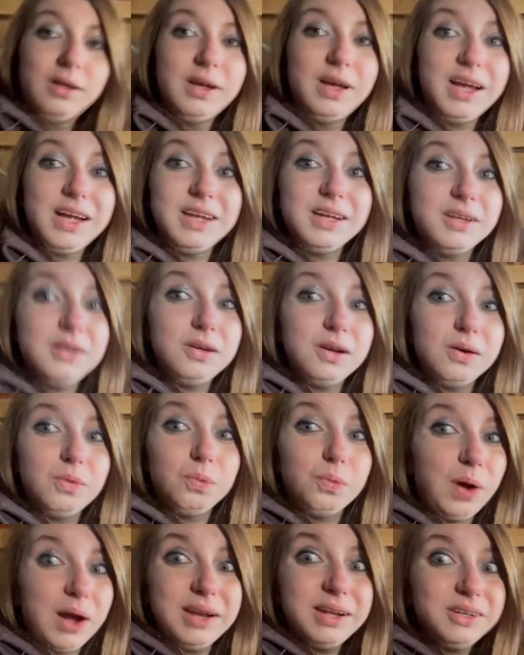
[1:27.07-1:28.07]
And
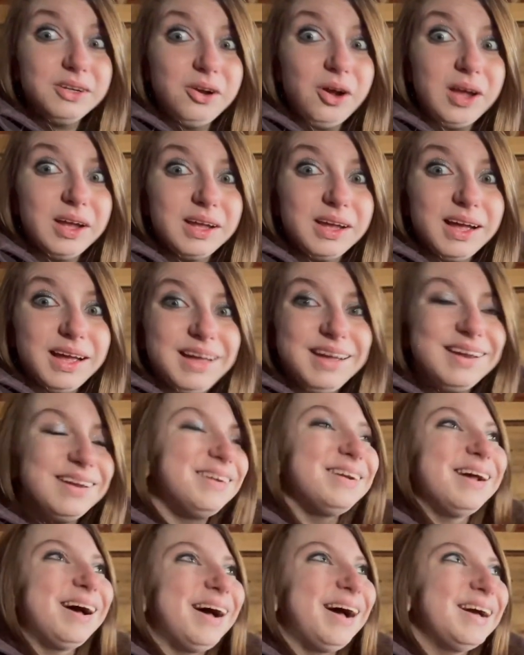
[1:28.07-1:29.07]
I did great,
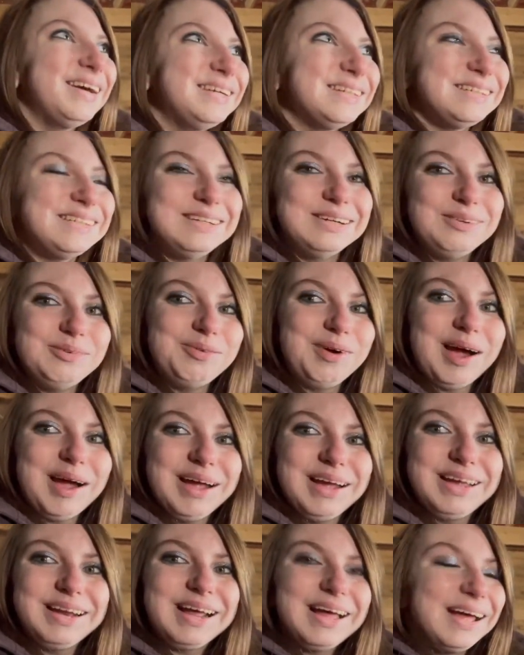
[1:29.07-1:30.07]
and I still
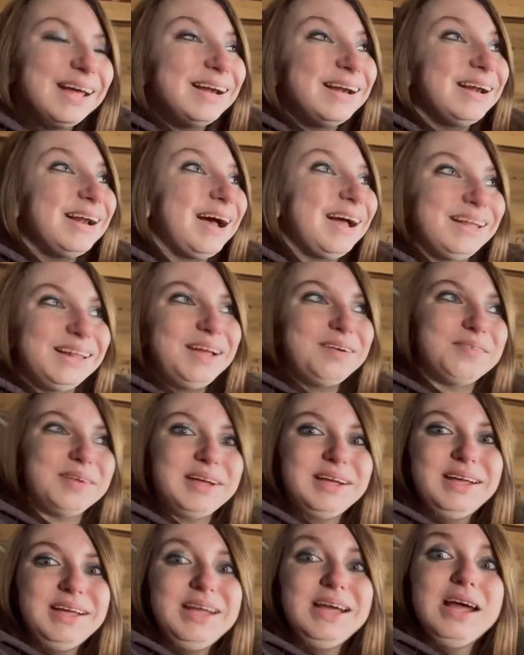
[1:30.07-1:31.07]
ride, and I love it.
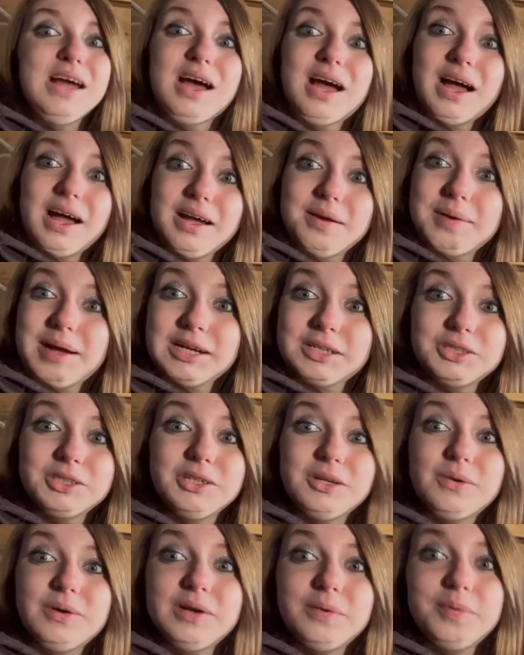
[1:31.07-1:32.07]
I'm actually
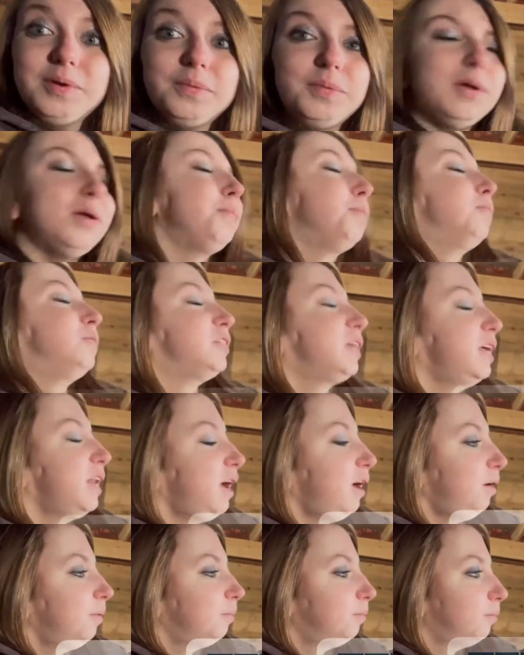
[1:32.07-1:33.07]
going to be able to-
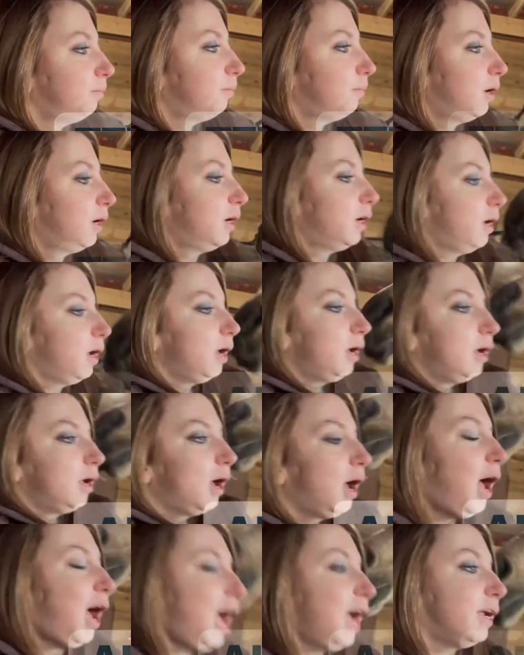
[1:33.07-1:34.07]
Zena!
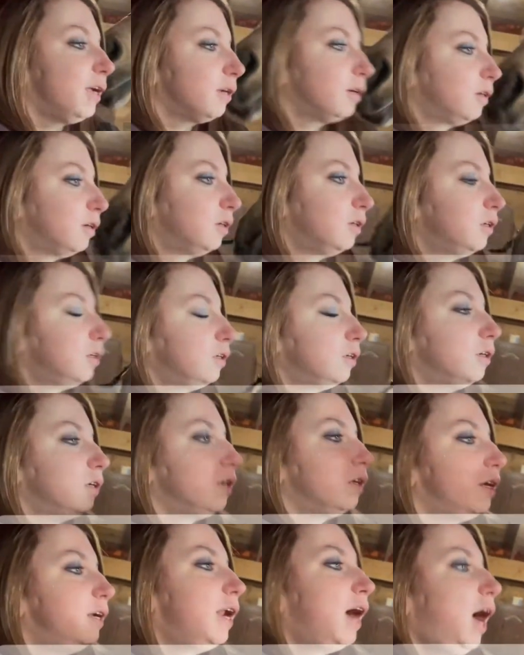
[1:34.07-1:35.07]
Hey!
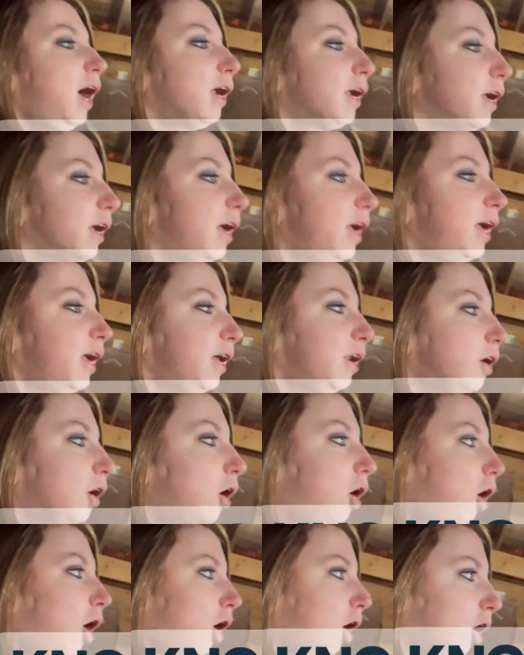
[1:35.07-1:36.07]
Knock it
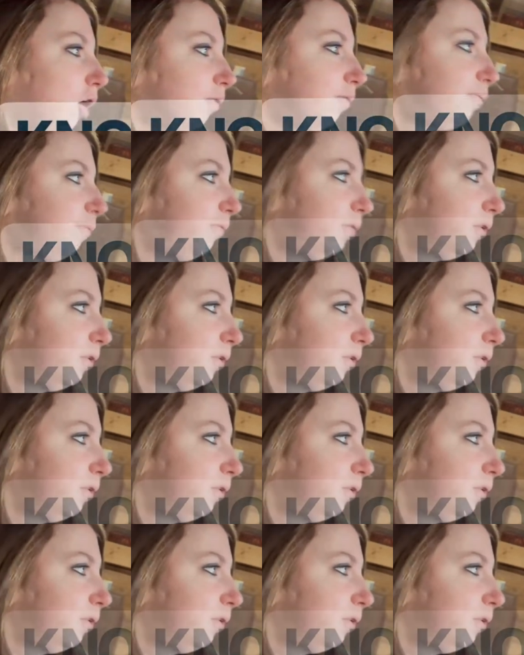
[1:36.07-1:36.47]
off!